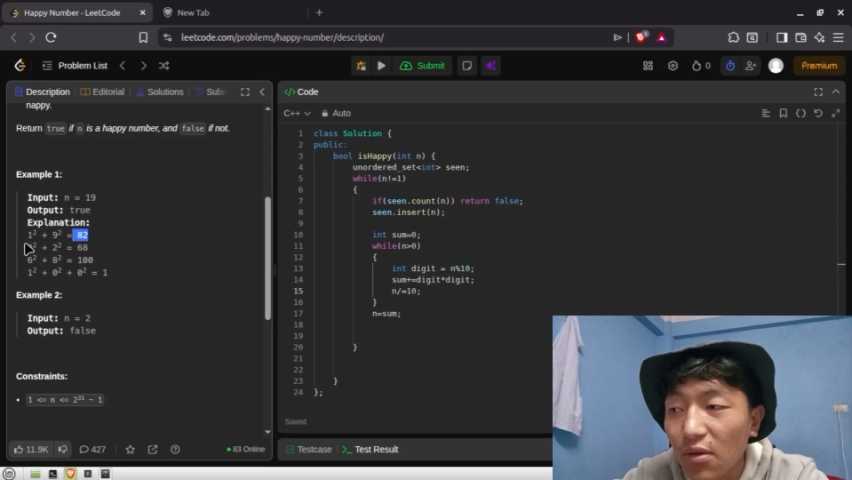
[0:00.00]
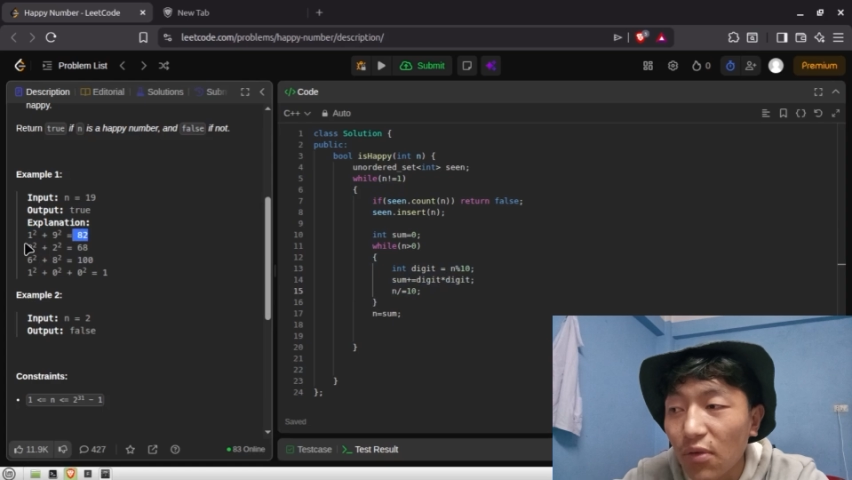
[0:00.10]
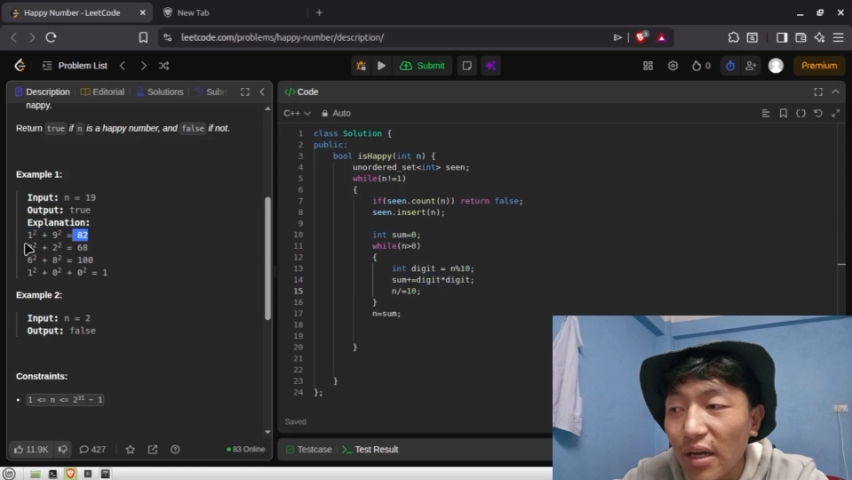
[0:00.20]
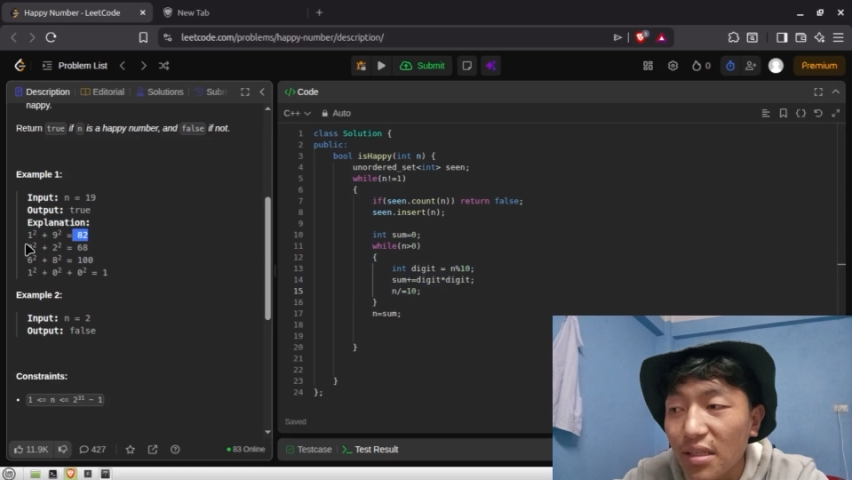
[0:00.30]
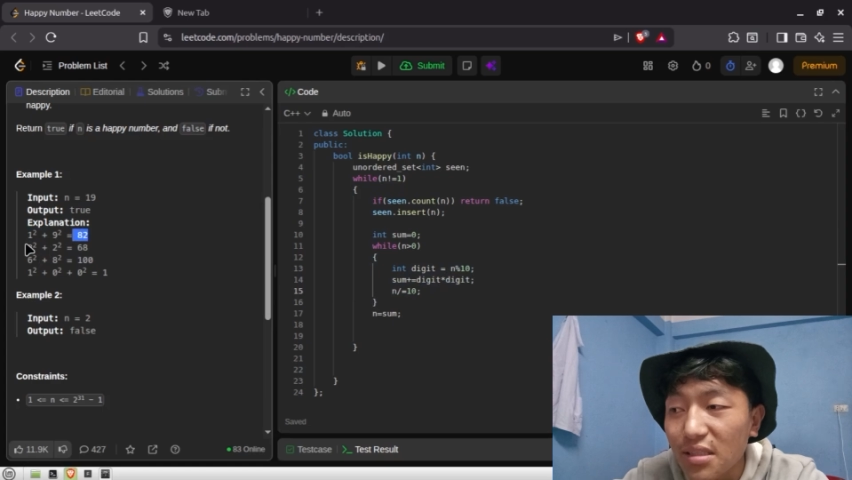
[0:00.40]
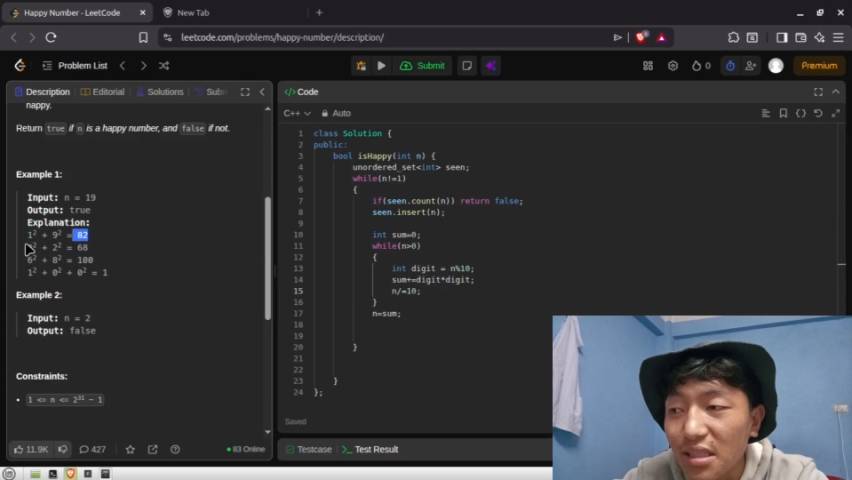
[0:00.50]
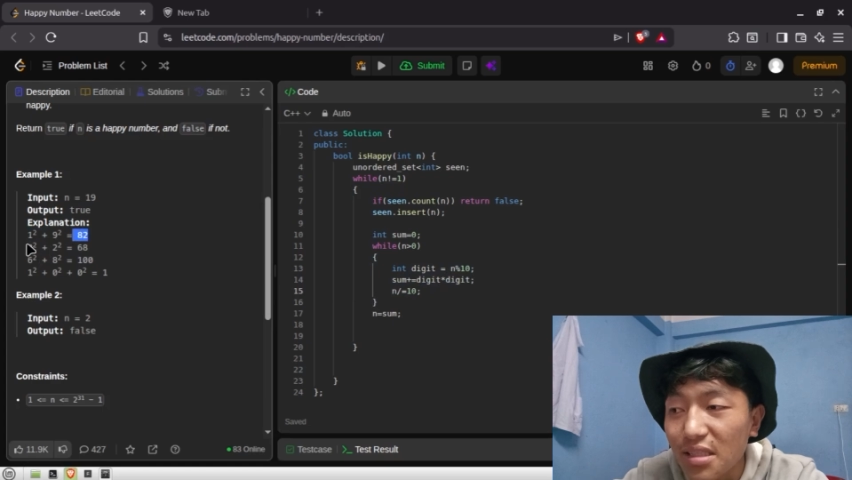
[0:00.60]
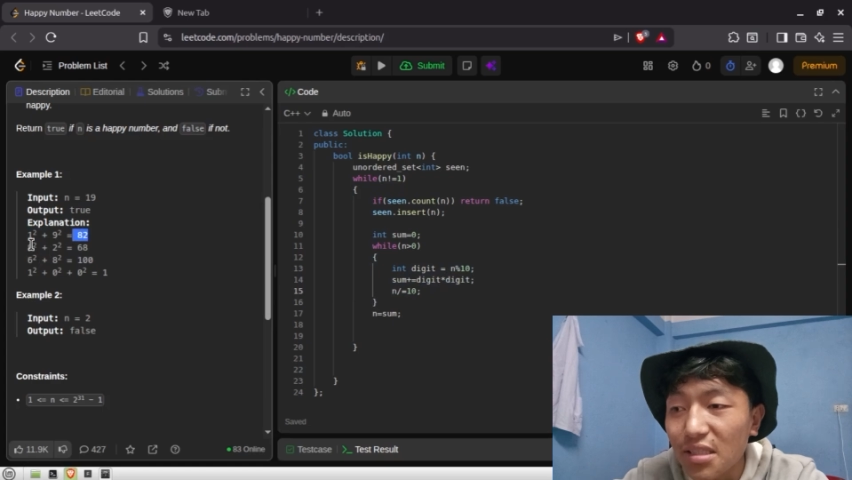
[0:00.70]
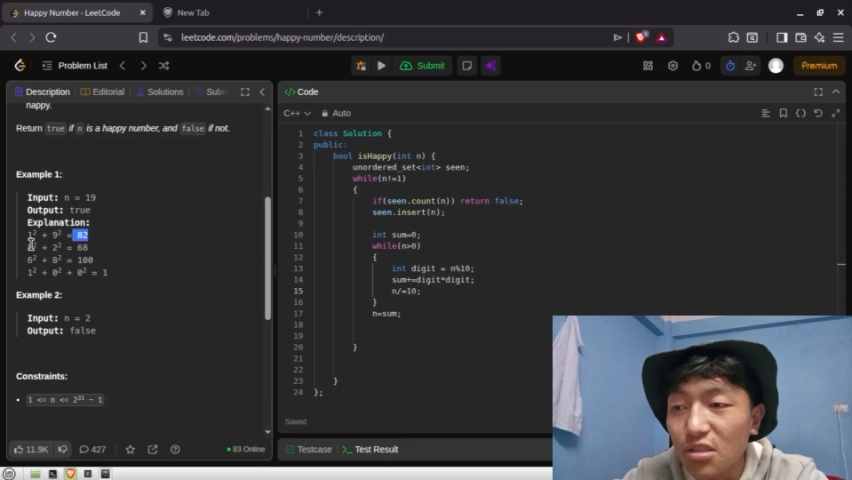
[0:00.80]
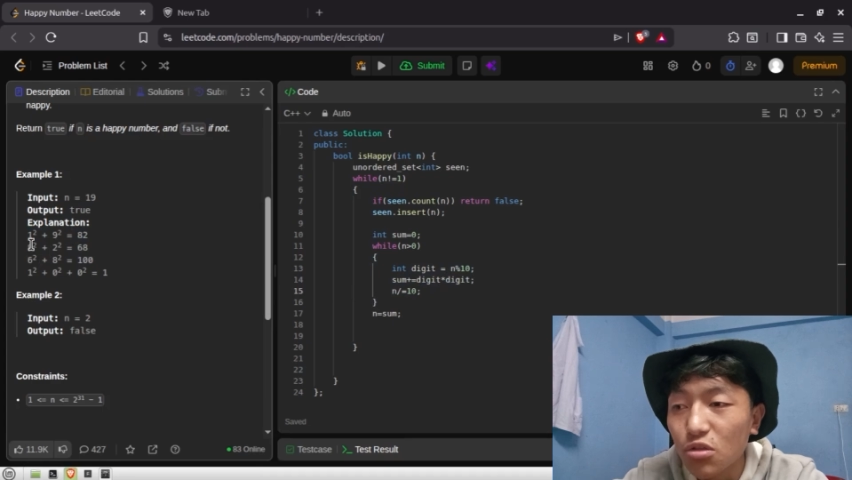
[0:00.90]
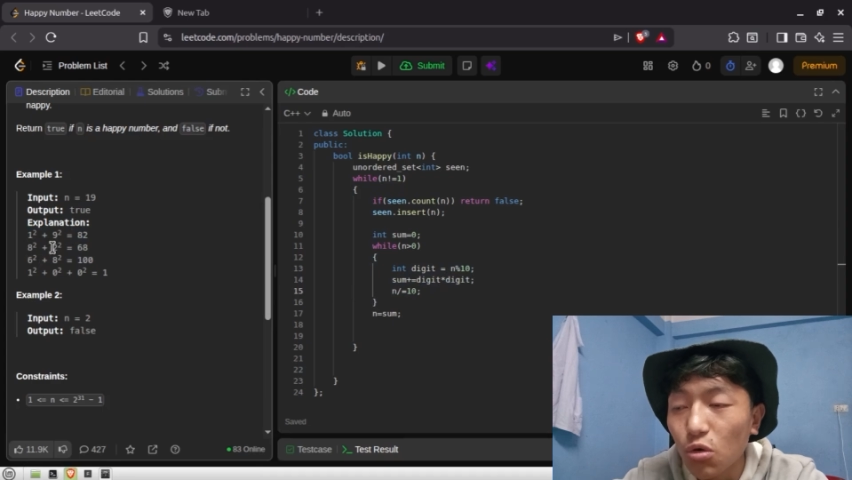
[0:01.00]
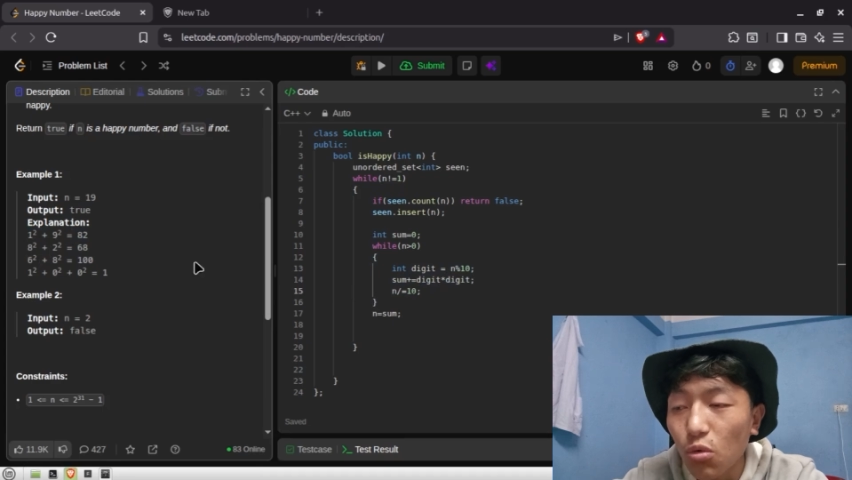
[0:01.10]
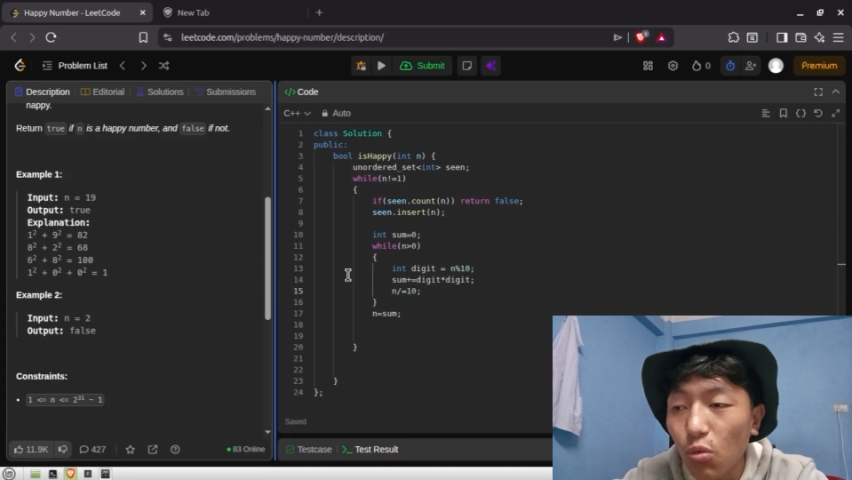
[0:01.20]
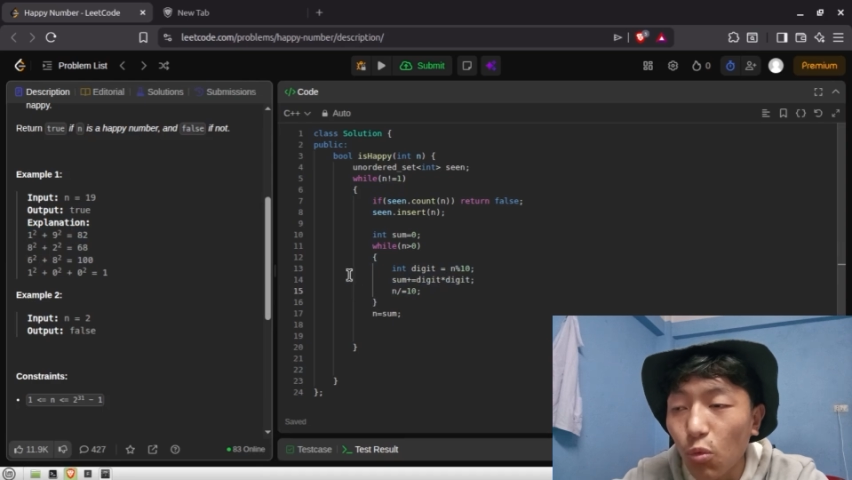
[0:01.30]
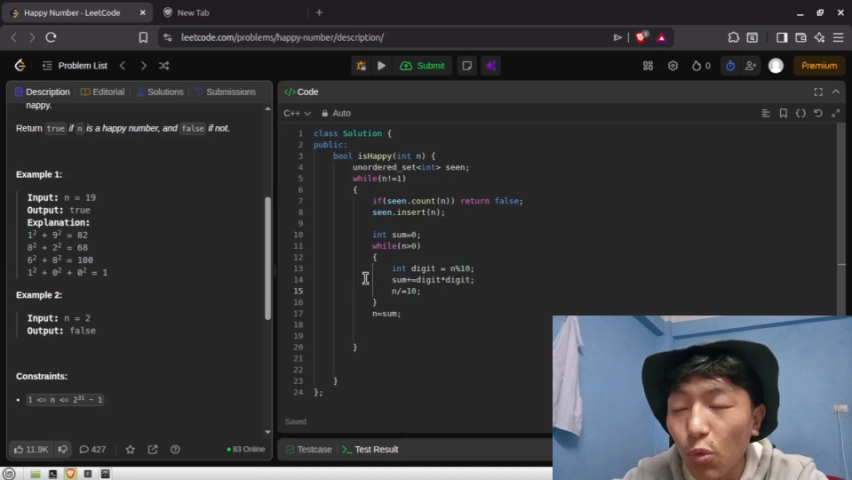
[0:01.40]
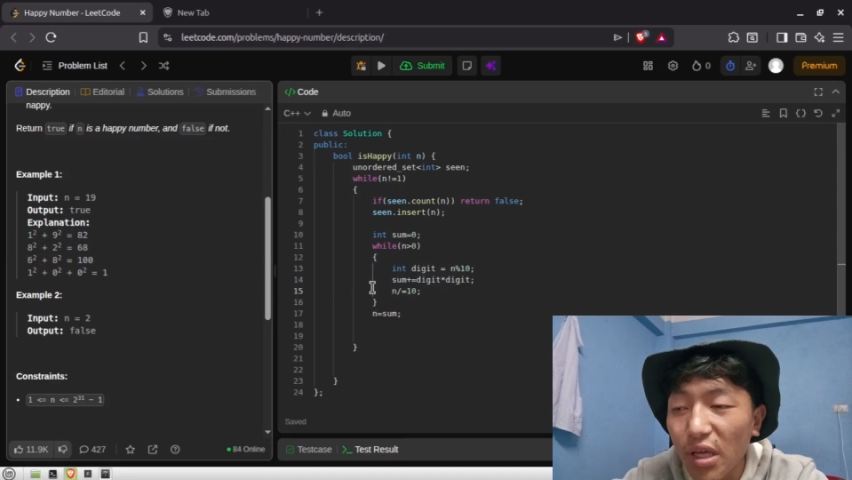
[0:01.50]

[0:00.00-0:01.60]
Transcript: find its digits. So